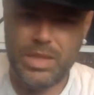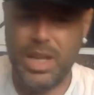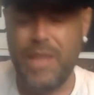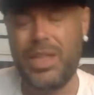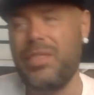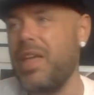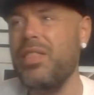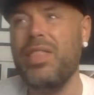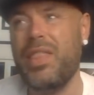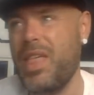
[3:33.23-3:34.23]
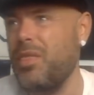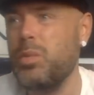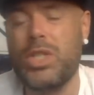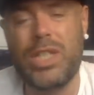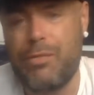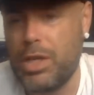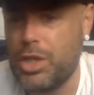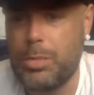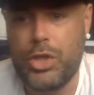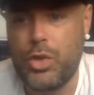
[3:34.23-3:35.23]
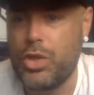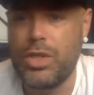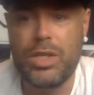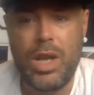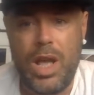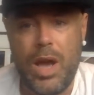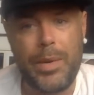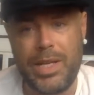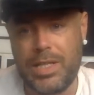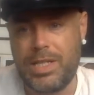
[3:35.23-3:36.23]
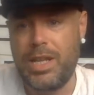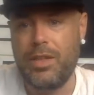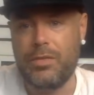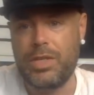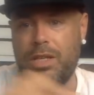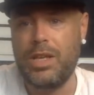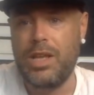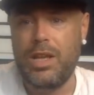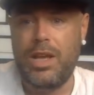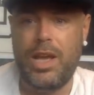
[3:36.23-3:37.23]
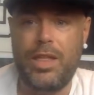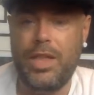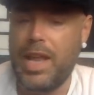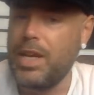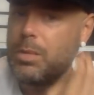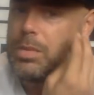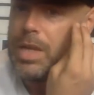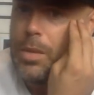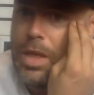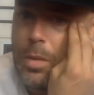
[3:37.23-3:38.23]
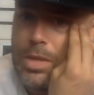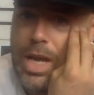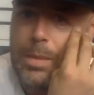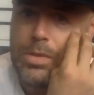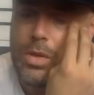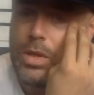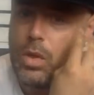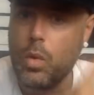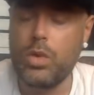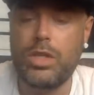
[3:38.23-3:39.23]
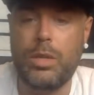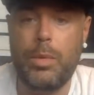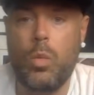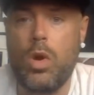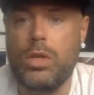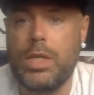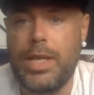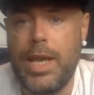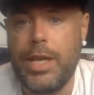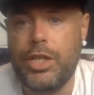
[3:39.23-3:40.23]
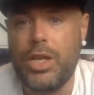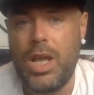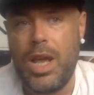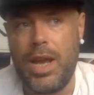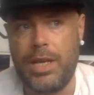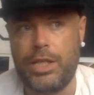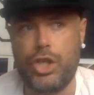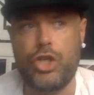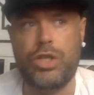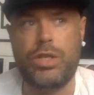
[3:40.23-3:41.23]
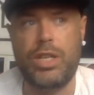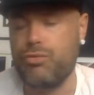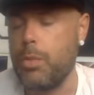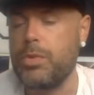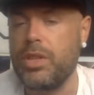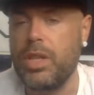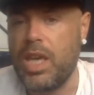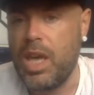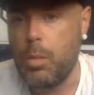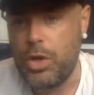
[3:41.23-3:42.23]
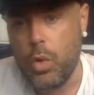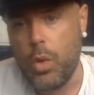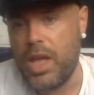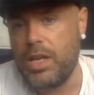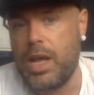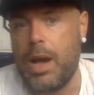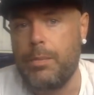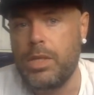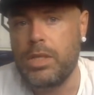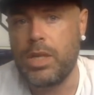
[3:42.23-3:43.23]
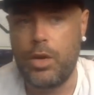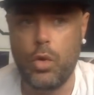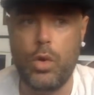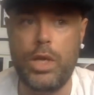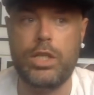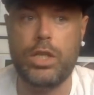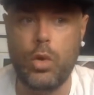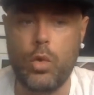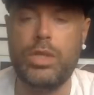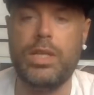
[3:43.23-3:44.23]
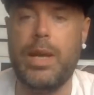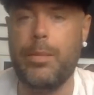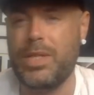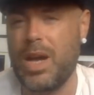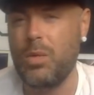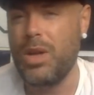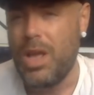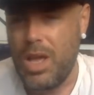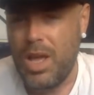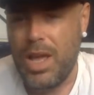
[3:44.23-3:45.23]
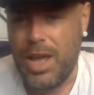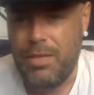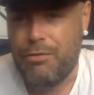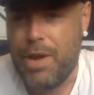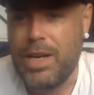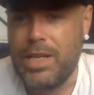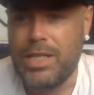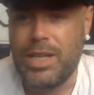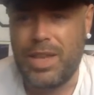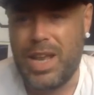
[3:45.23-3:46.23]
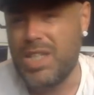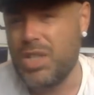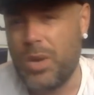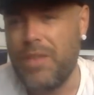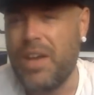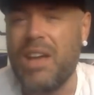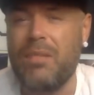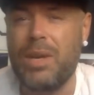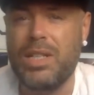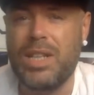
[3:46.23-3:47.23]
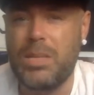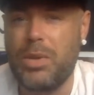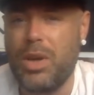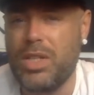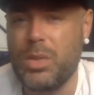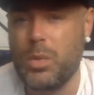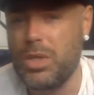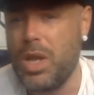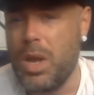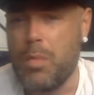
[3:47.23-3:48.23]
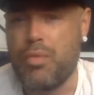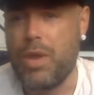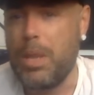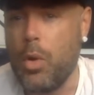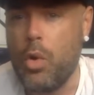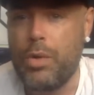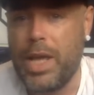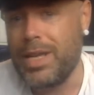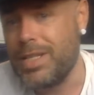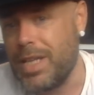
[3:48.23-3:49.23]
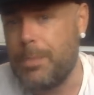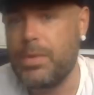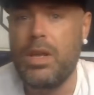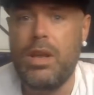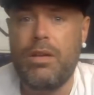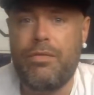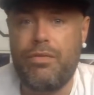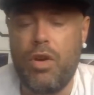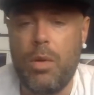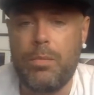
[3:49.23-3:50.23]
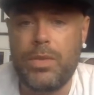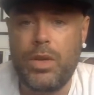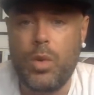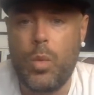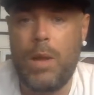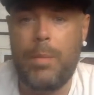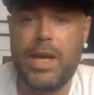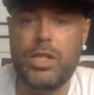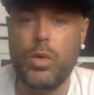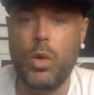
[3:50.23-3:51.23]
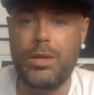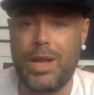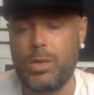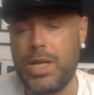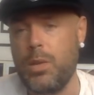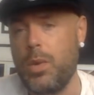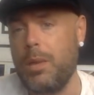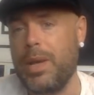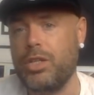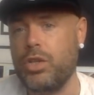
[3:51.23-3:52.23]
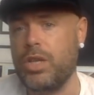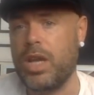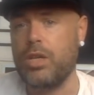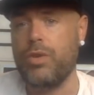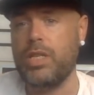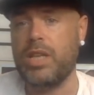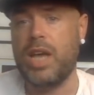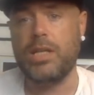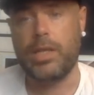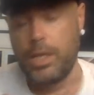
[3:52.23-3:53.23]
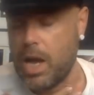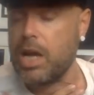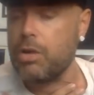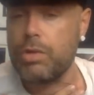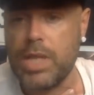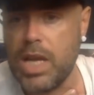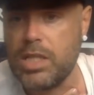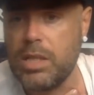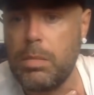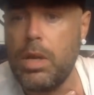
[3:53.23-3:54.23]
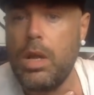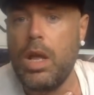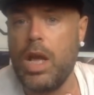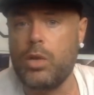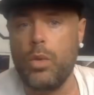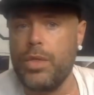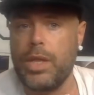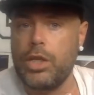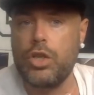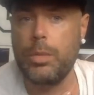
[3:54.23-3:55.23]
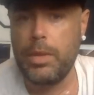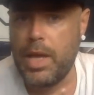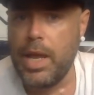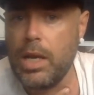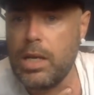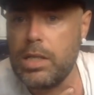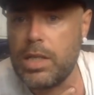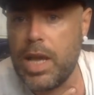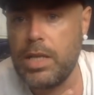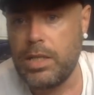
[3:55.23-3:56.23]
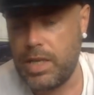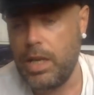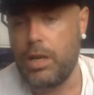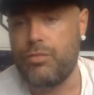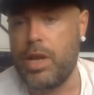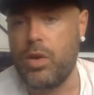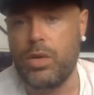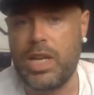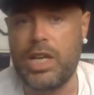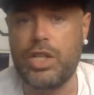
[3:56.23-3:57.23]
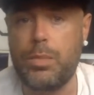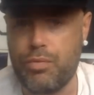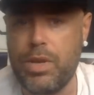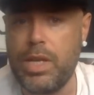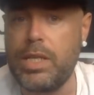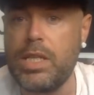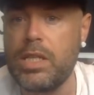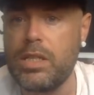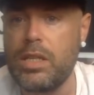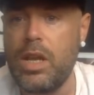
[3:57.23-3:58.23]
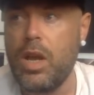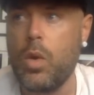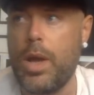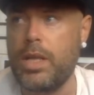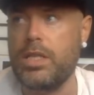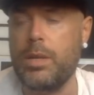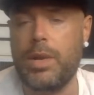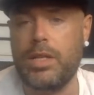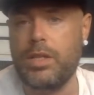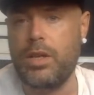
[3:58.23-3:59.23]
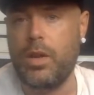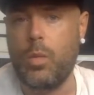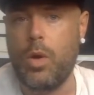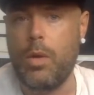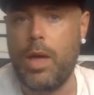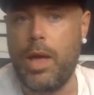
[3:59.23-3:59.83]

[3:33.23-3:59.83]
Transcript: And then there was several substitutions. I mean, you can see in obviously the lineups down there, there was absolutely loads of them at one stage and it just disrupted the game. We know that it happens and know it slows the tempo down in friendlies. In the last 25 minutes, let's be honest, was pretty boring except from, you know, Welbeck's goal. Now, Danny Welbeck does get criticised. I criticised him. I don't think he should be in that England side. His England record is actually pretty decent. Quite similar to what